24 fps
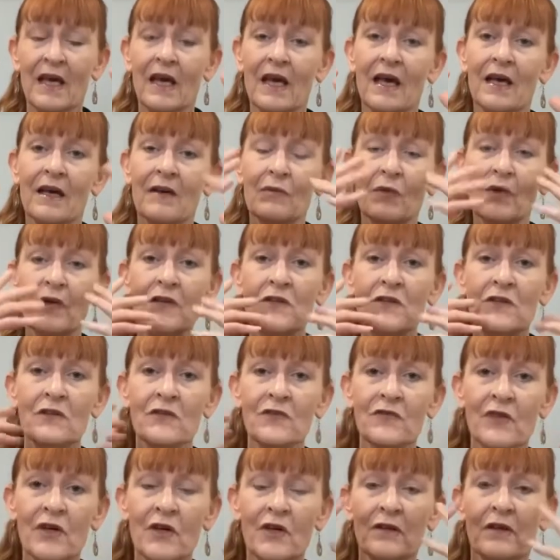And when you've
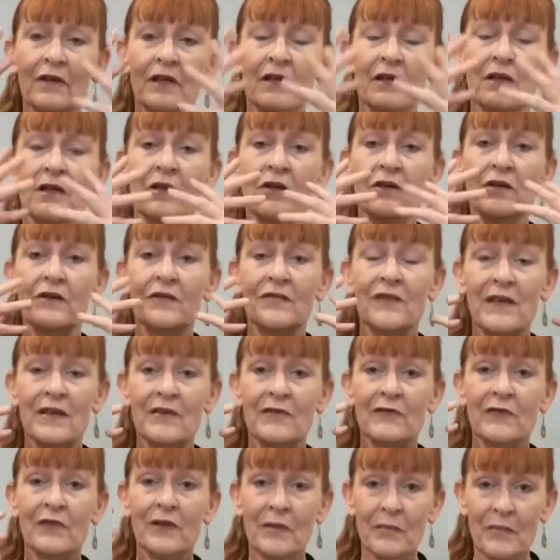got a lot of
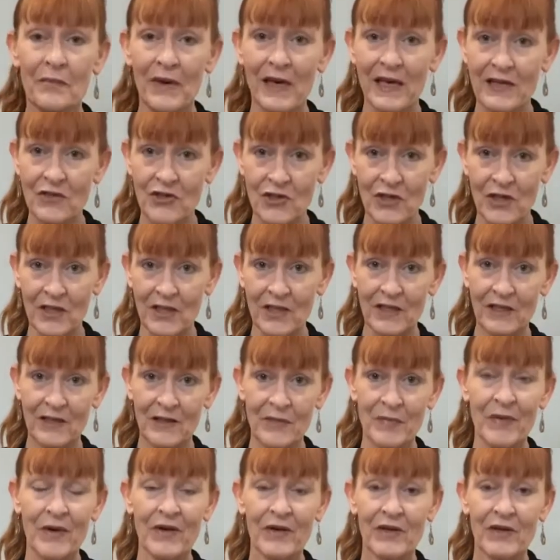inflammation in the
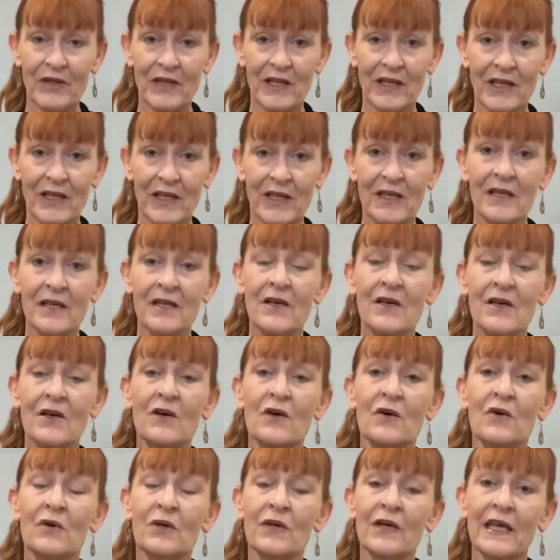body,
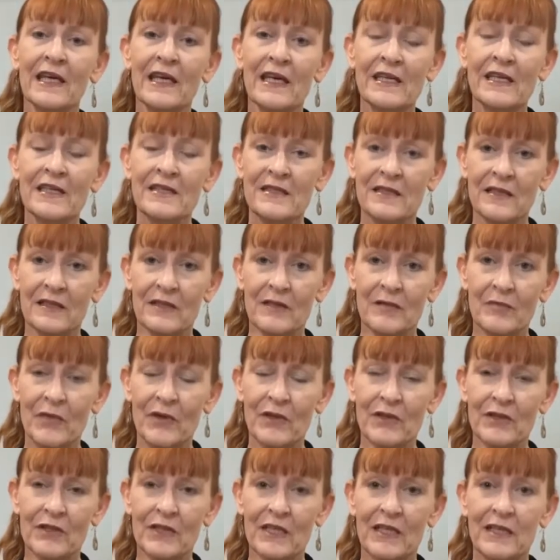or heat in the
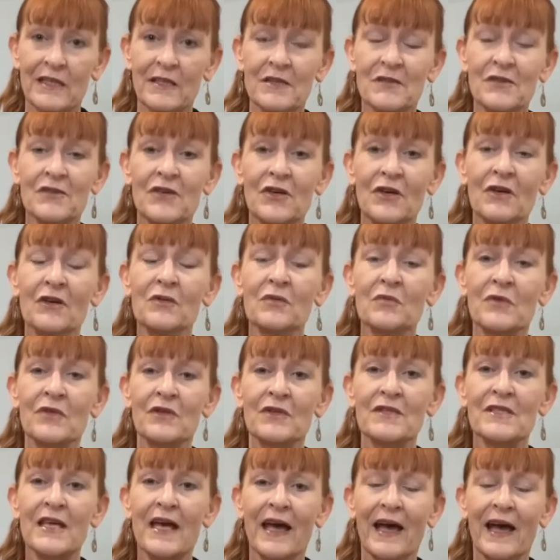body, you don't want
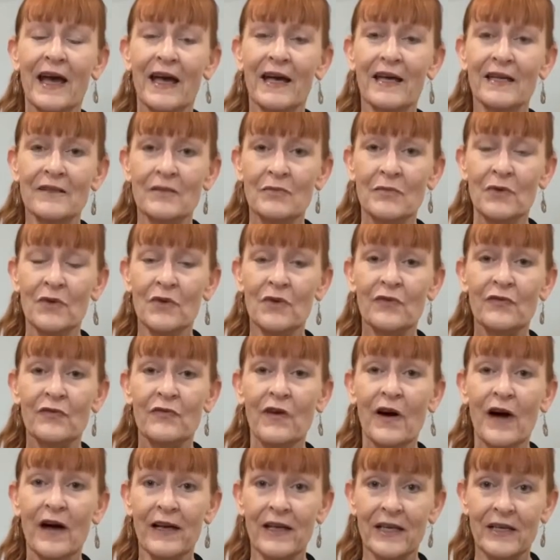to add more
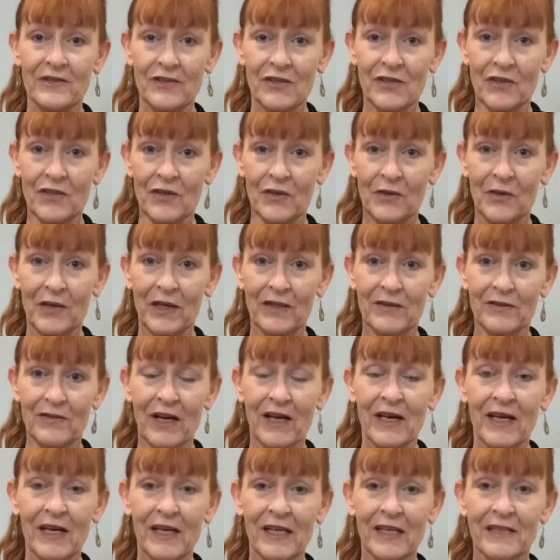fire to it,
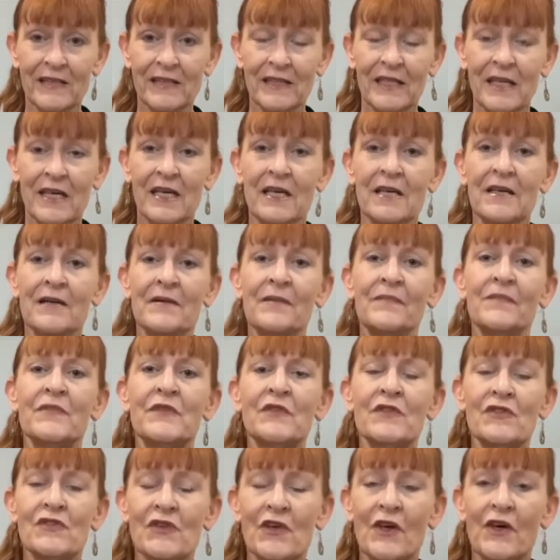right?
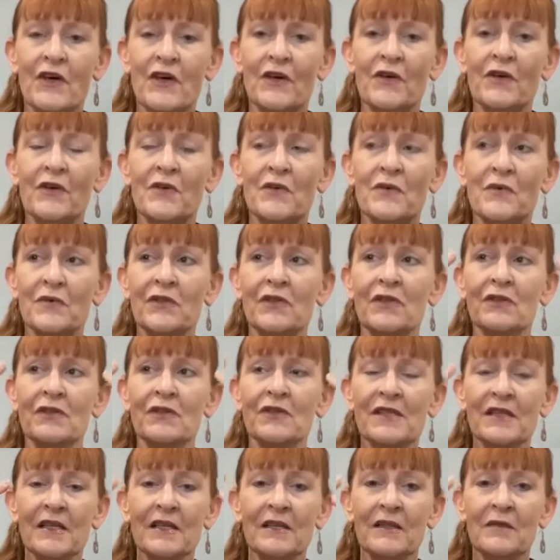So
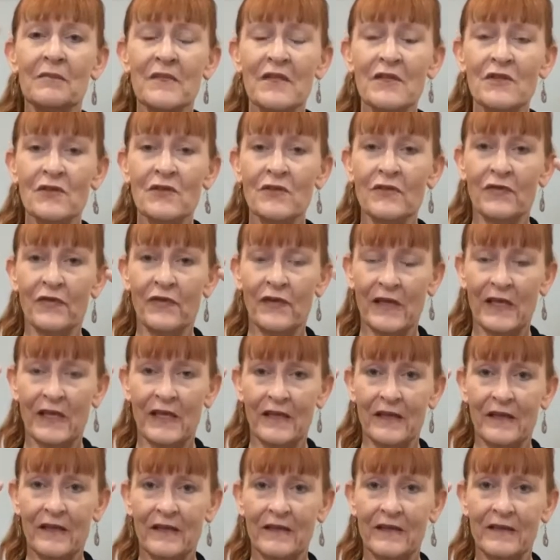using the middle
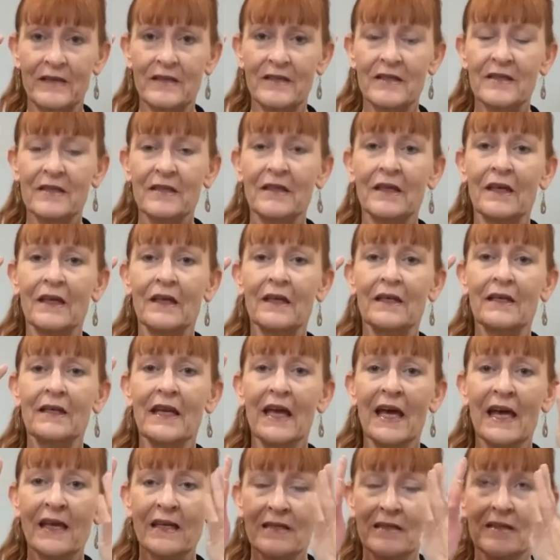fingers
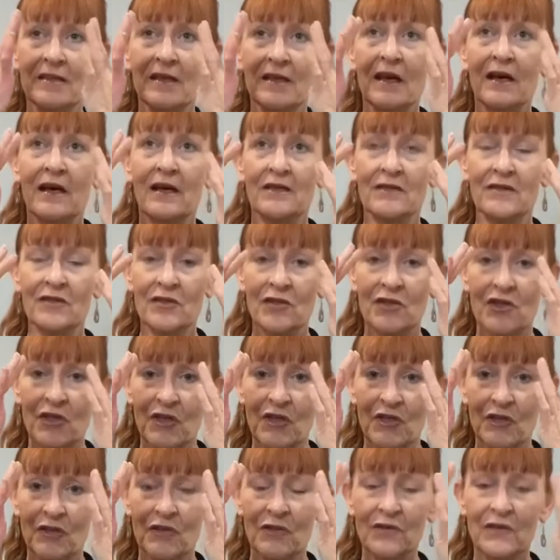connects us
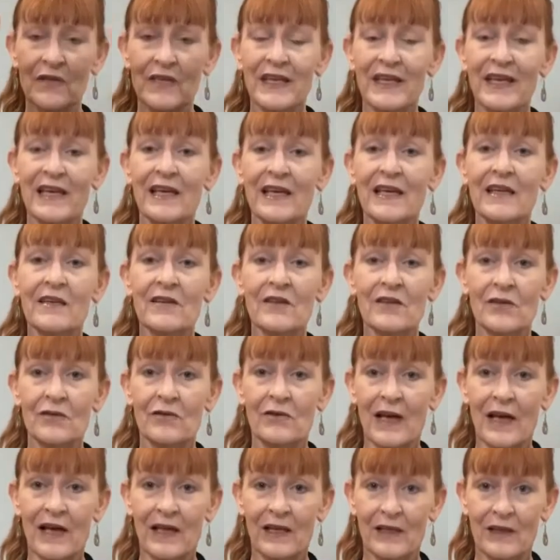to the ether
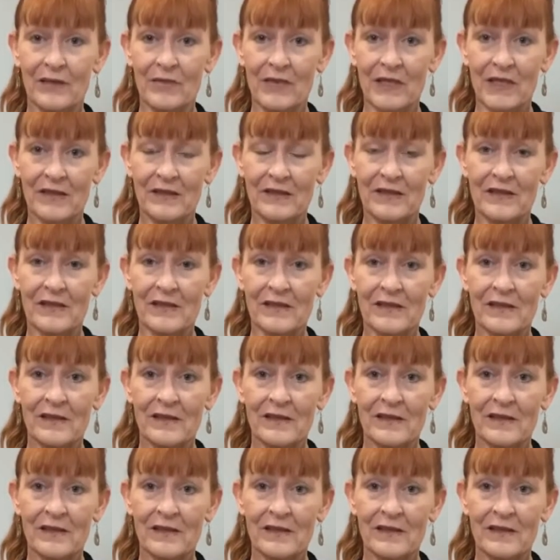element.